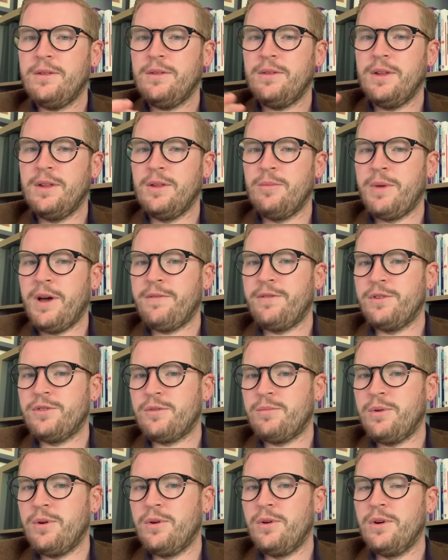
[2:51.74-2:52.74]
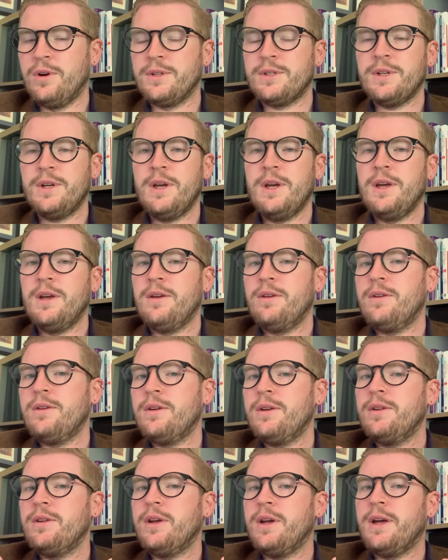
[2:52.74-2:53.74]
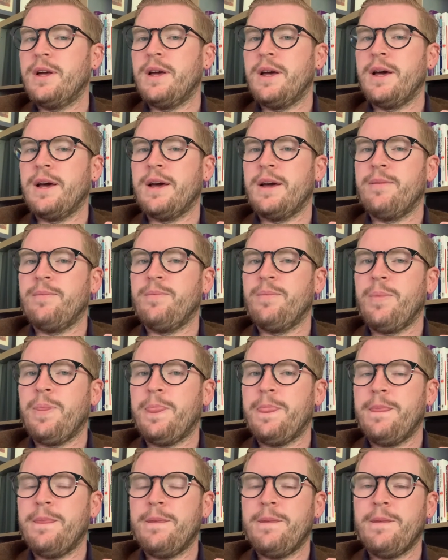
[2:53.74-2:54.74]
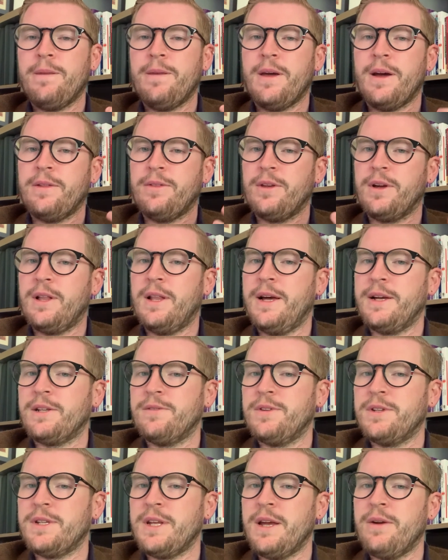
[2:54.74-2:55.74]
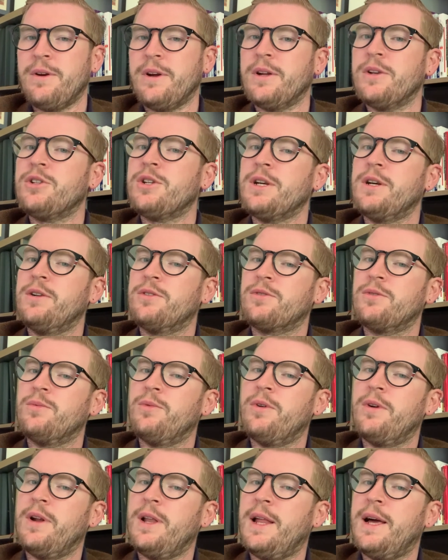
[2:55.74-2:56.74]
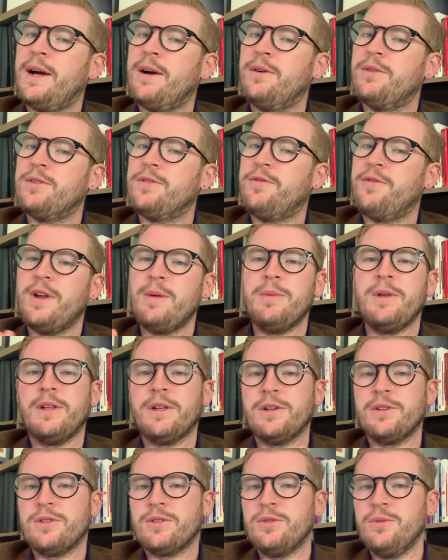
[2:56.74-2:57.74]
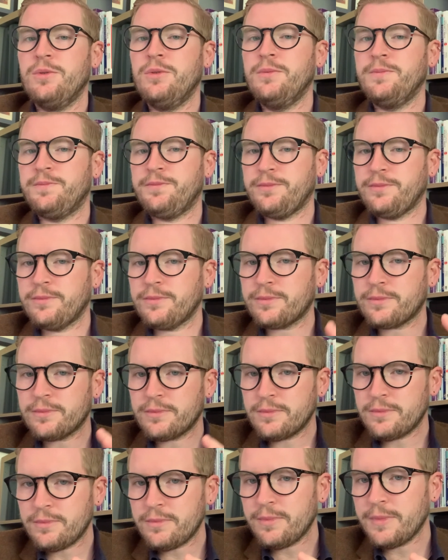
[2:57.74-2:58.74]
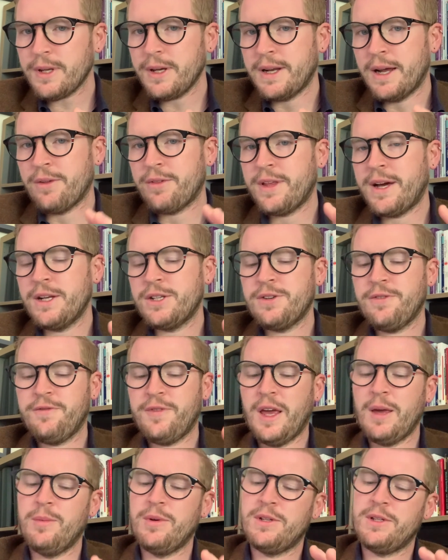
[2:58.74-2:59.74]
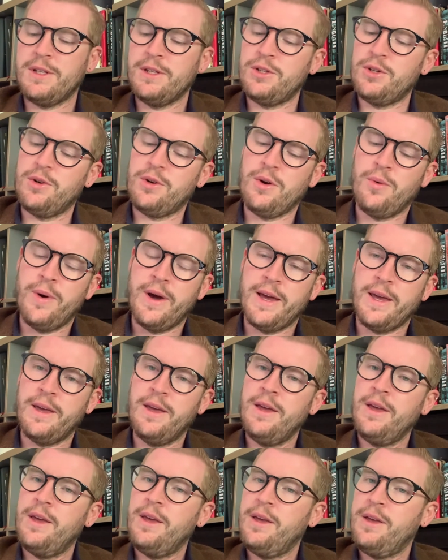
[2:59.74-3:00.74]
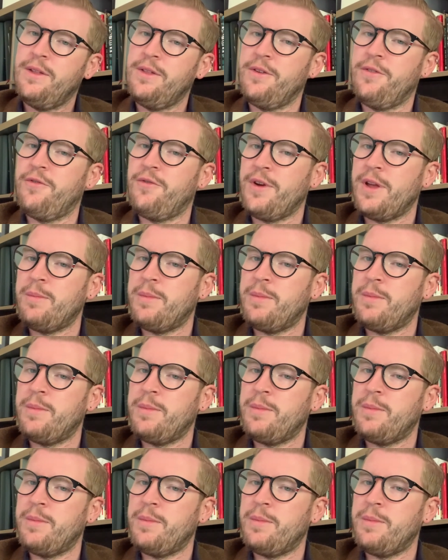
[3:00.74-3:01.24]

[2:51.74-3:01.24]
in the Beveridge Report and the collectivist era, children were allowed free milk at school. Now, Thatcher famously took away the free